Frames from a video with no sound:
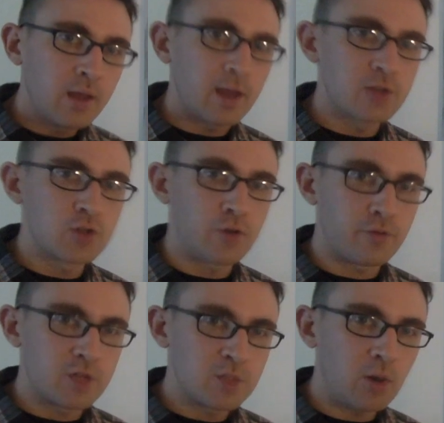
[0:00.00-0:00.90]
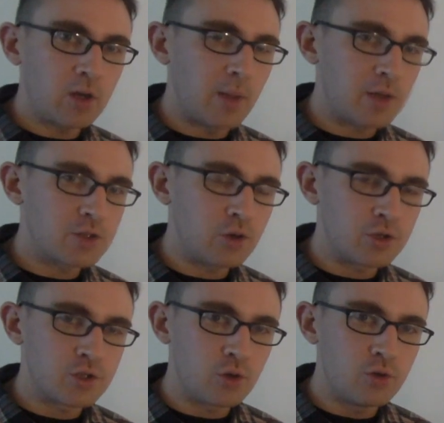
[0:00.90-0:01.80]
And so for this part, I'm actually going
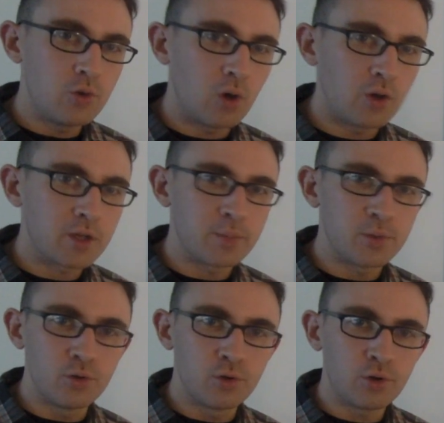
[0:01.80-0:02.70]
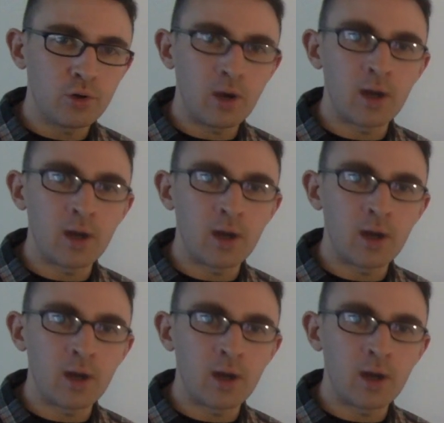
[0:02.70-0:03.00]
to show you on the computer